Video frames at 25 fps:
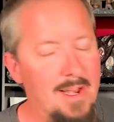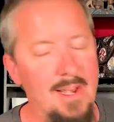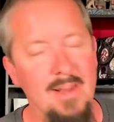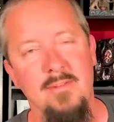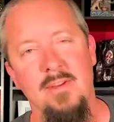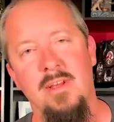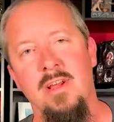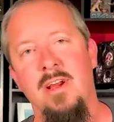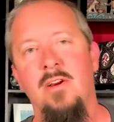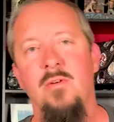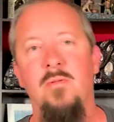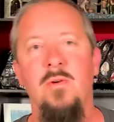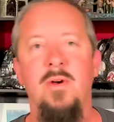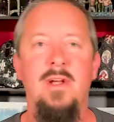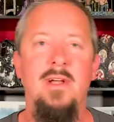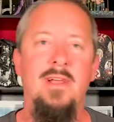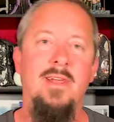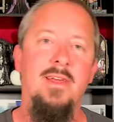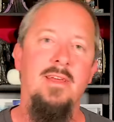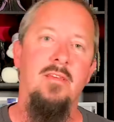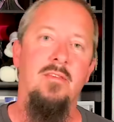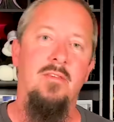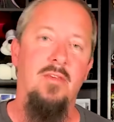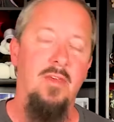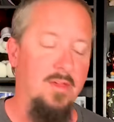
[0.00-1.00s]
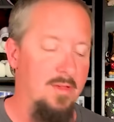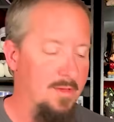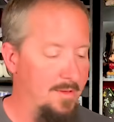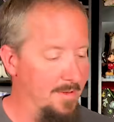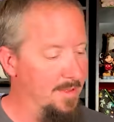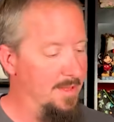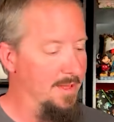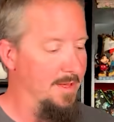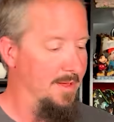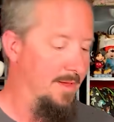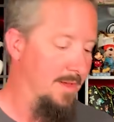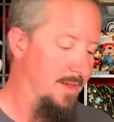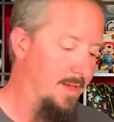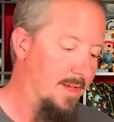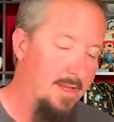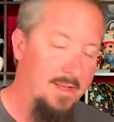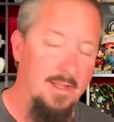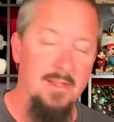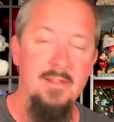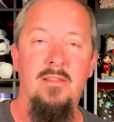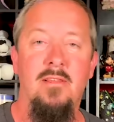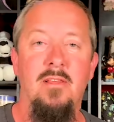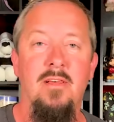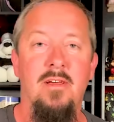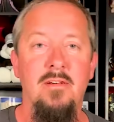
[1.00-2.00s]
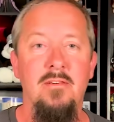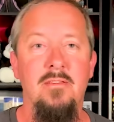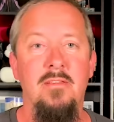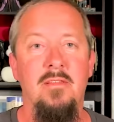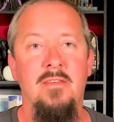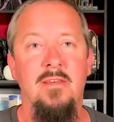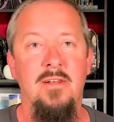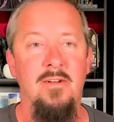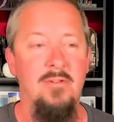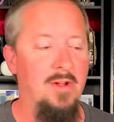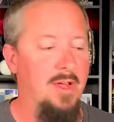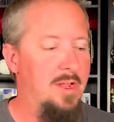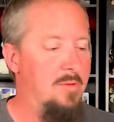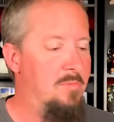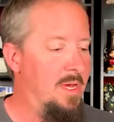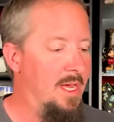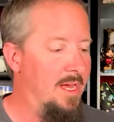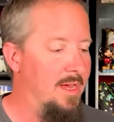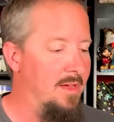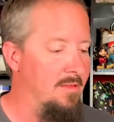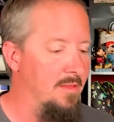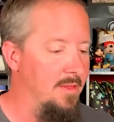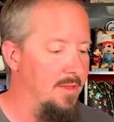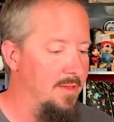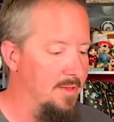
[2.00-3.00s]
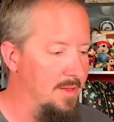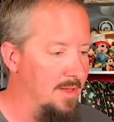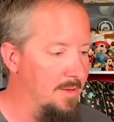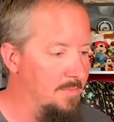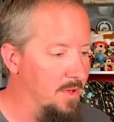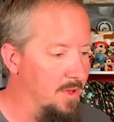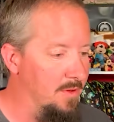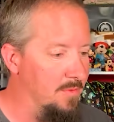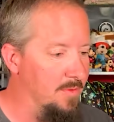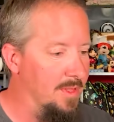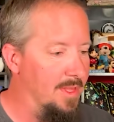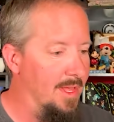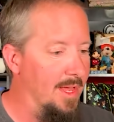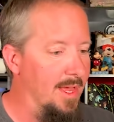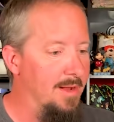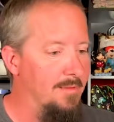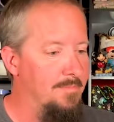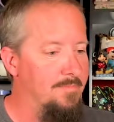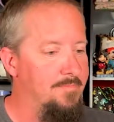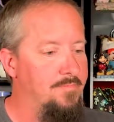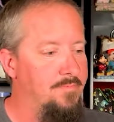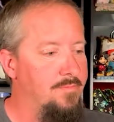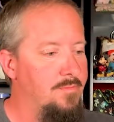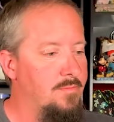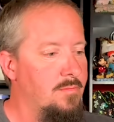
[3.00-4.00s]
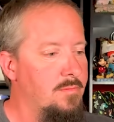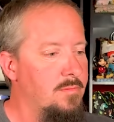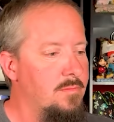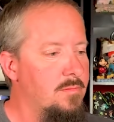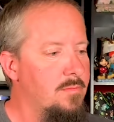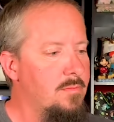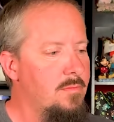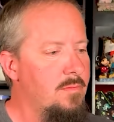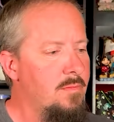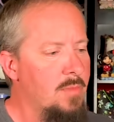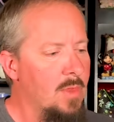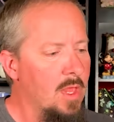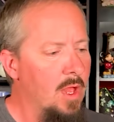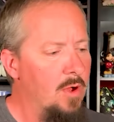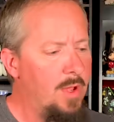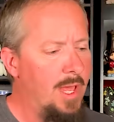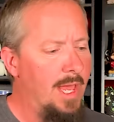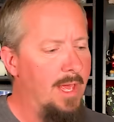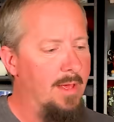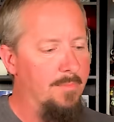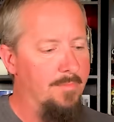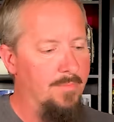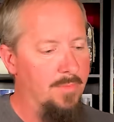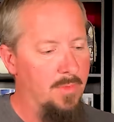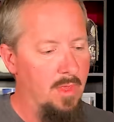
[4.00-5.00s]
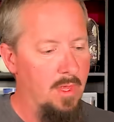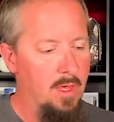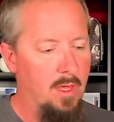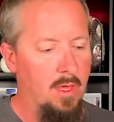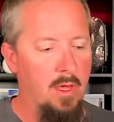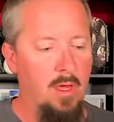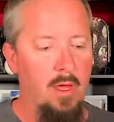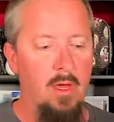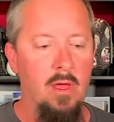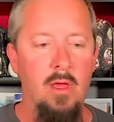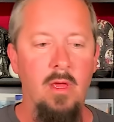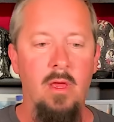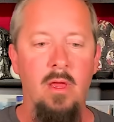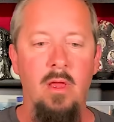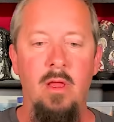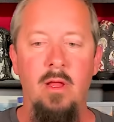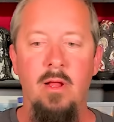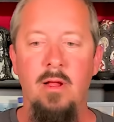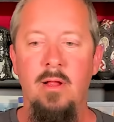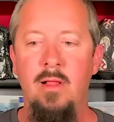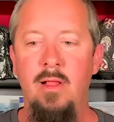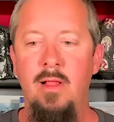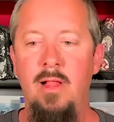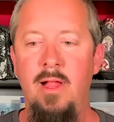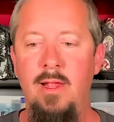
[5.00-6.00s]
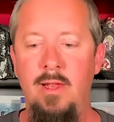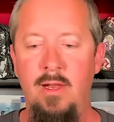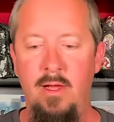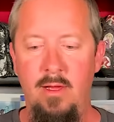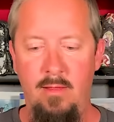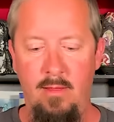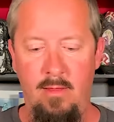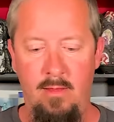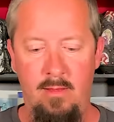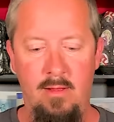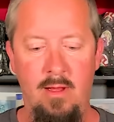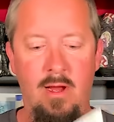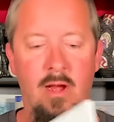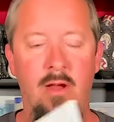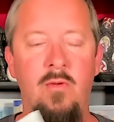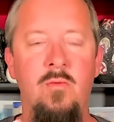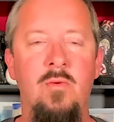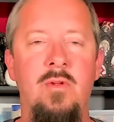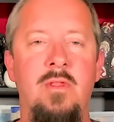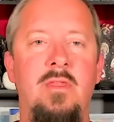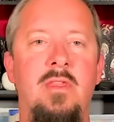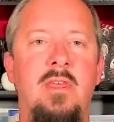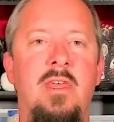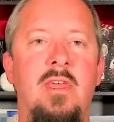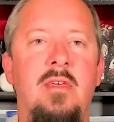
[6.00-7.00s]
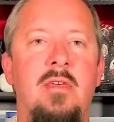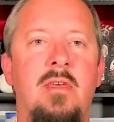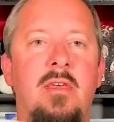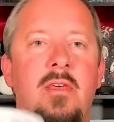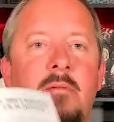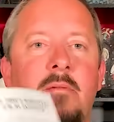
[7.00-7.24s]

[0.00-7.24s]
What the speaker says: even care what it is. As long as it's in a red box, I'm good with that. Okay, let us start with the